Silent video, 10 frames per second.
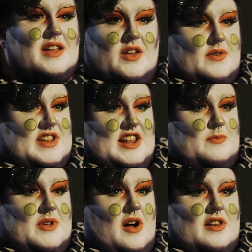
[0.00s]
You can
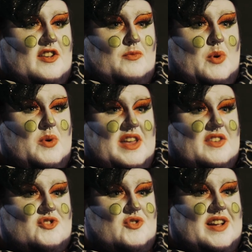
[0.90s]
teach me all your
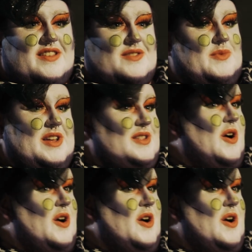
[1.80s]
spookiest tricks and we can